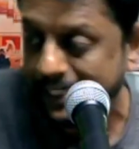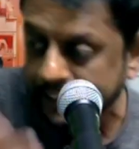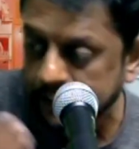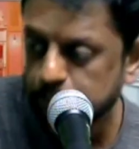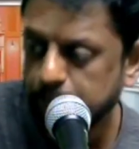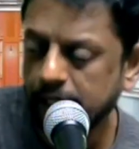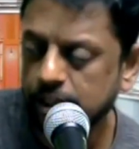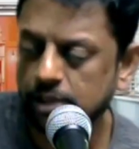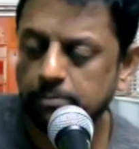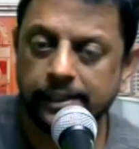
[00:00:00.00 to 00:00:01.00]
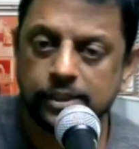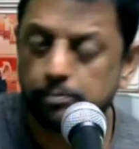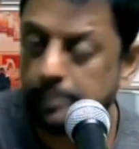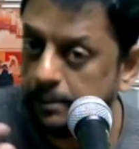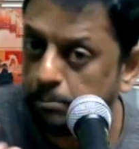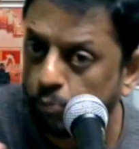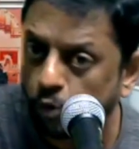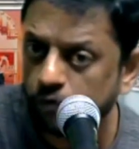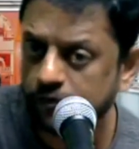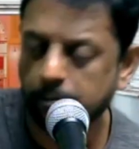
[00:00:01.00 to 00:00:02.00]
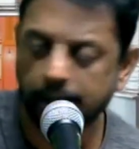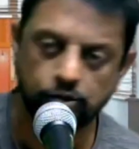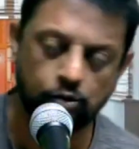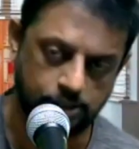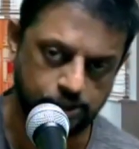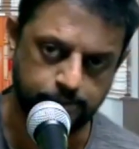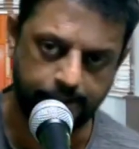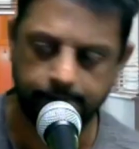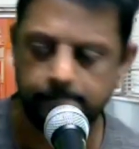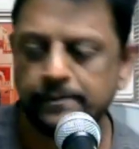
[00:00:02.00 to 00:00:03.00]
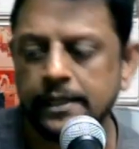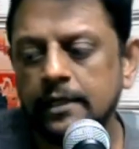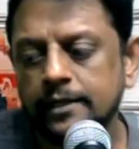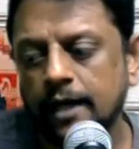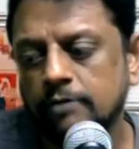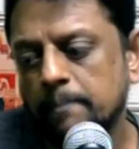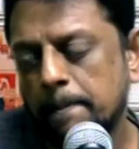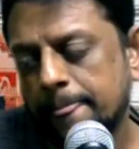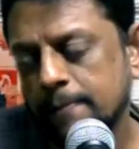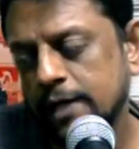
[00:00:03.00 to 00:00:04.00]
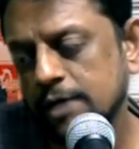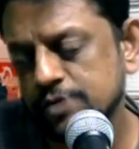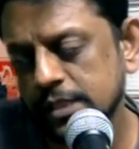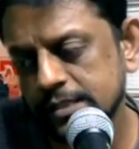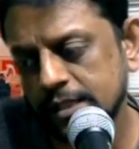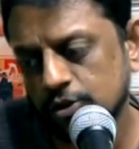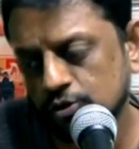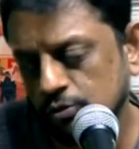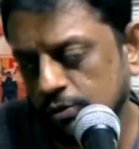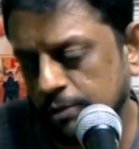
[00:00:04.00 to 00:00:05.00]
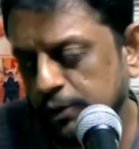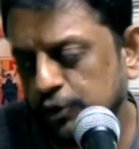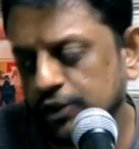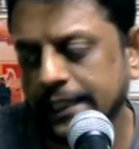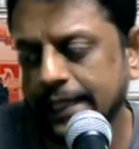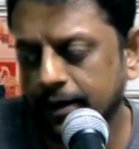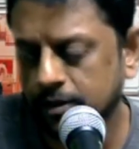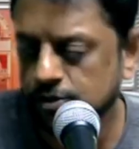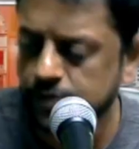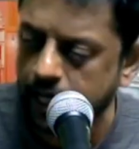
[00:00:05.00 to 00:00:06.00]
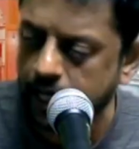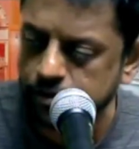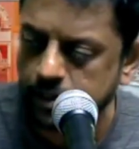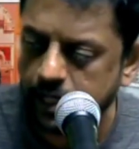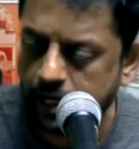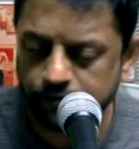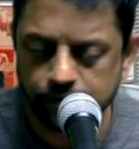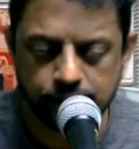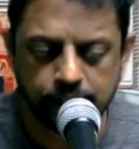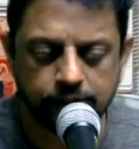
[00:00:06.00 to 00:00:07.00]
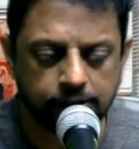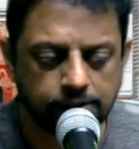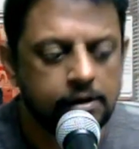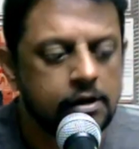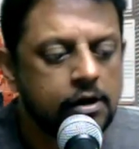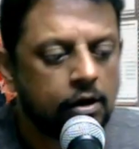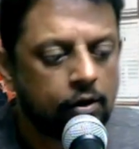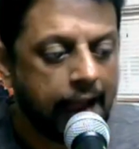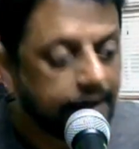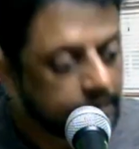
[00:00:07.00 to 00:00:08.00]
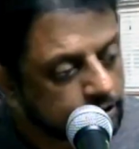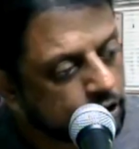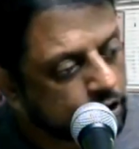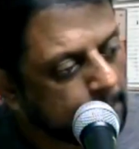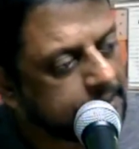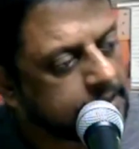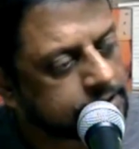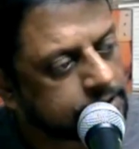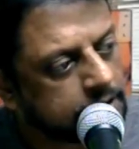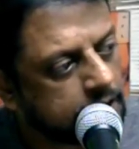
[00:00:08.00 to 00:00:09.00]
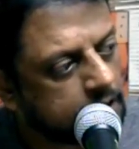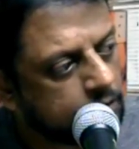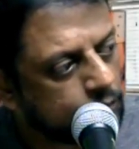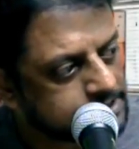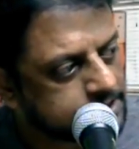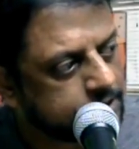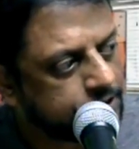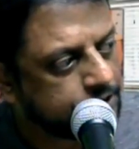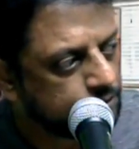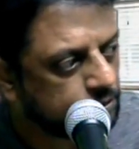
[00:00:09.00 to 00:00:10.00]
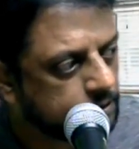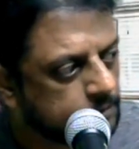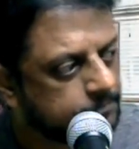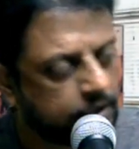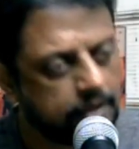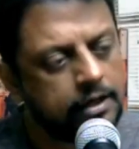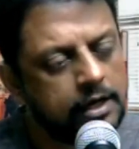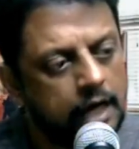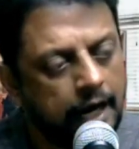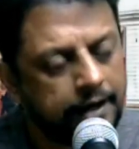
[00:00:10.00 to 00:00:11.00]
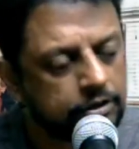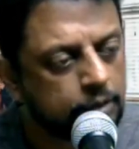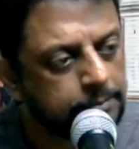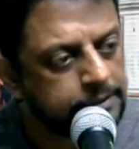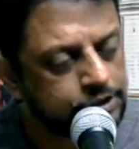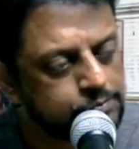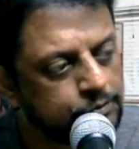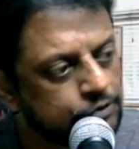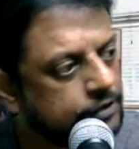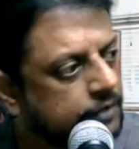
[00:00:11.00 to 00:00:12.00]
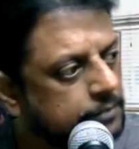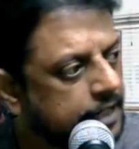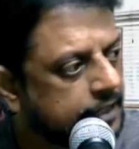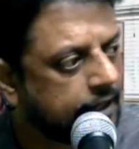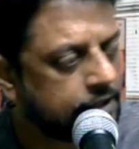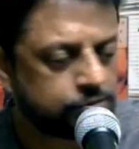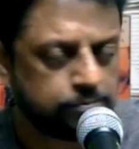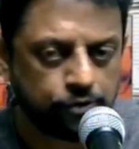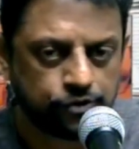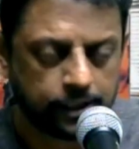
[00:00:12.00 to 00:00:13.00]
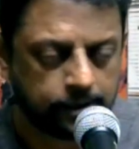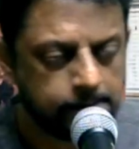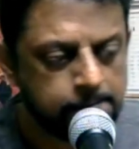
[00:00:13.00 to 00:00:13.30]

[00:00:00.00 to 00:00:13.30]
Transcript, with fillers: Inspiration means being moved by the Holy Spirit. Now, when I was listening to you know music directors, they actually have this thing. They say, okay, I did not copy a Western tune. Okay, I did not copy this music from that guy's music.